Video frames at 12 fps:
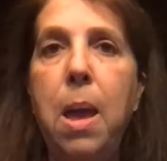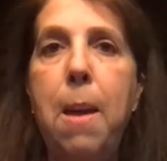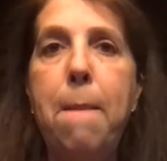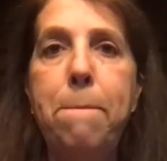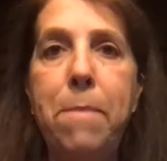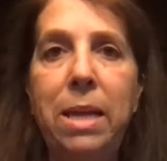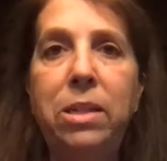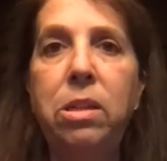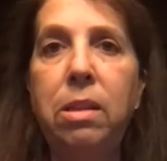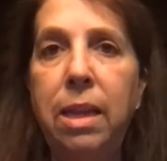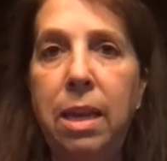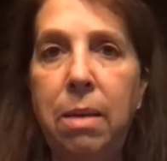
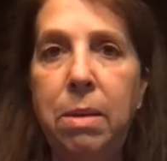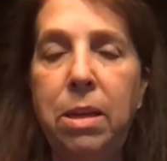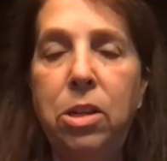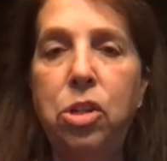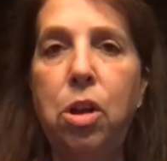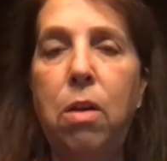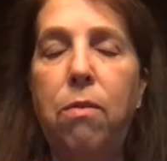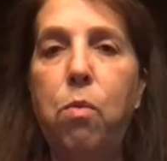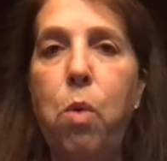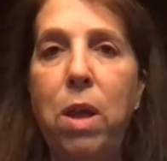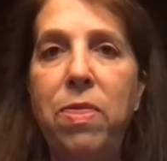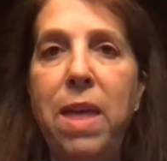mental image of
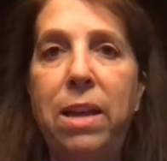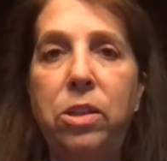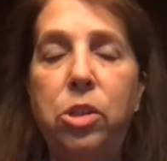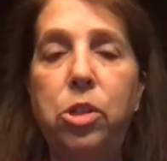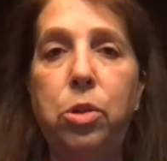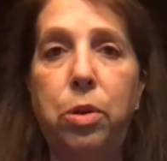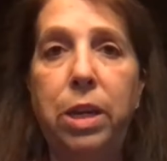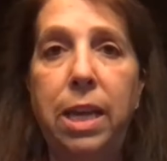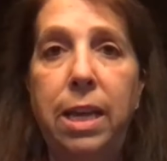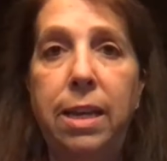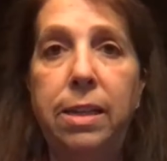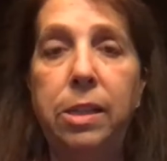what that story
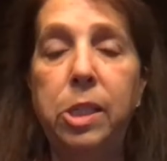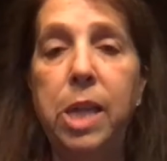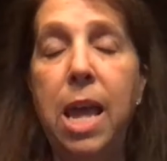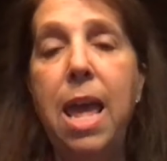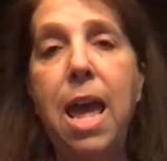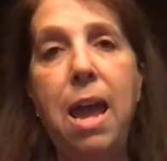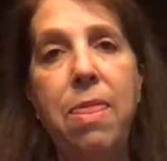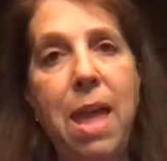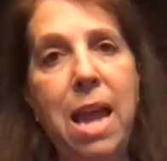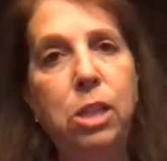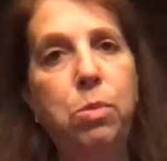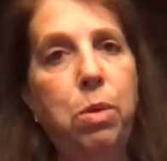is. And
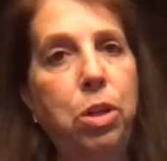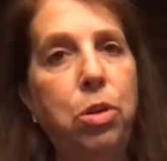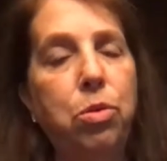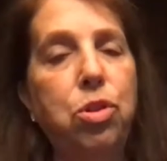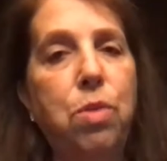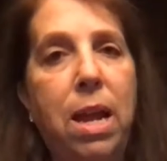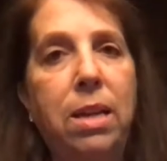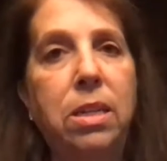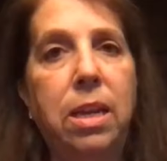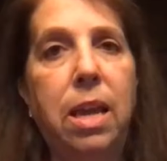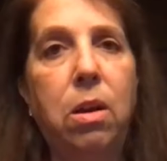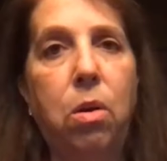that's what you're trying to
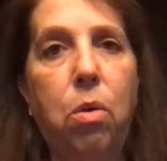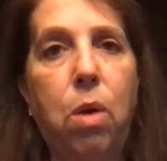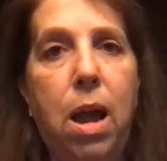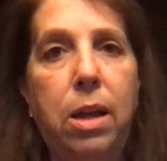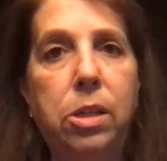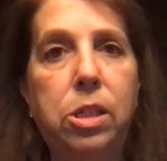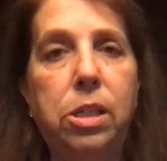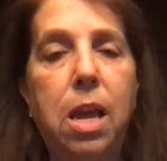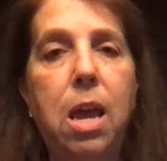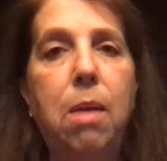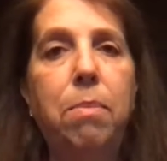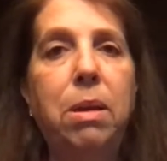get across,
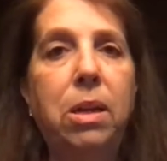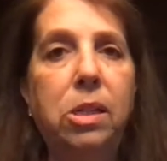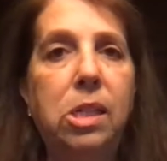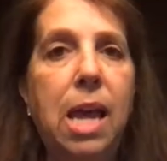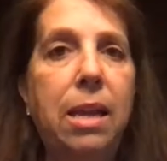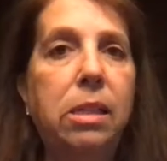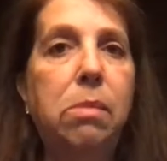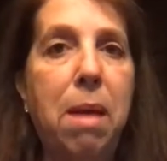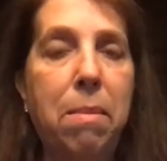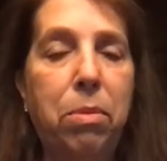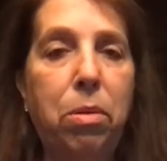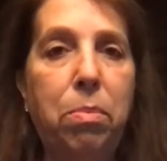because that is
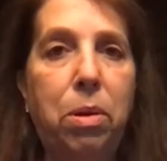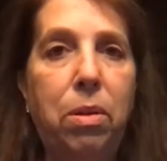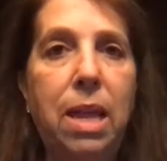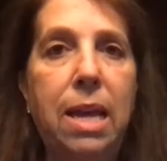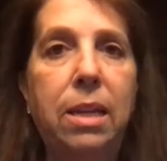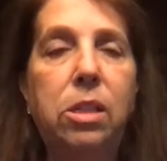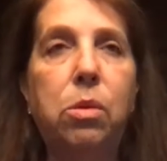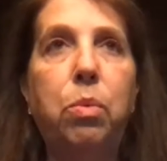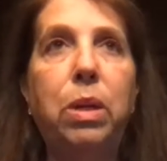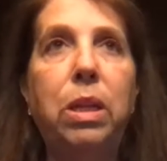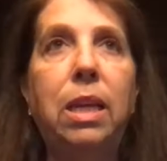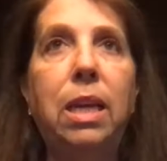memorable. That is a
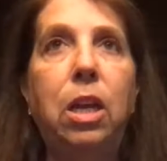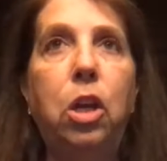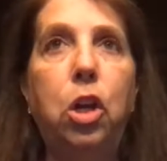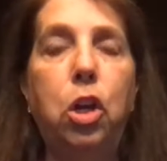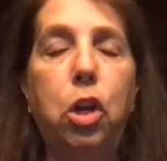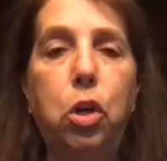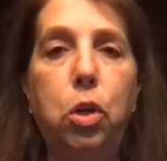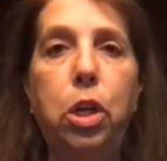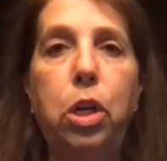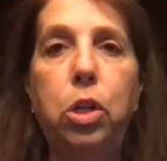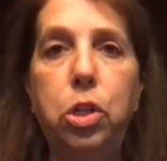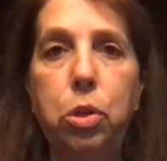really
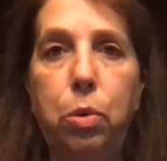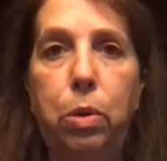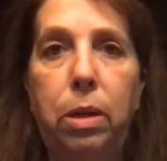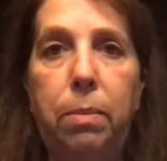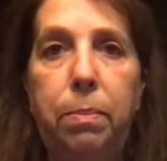good tool.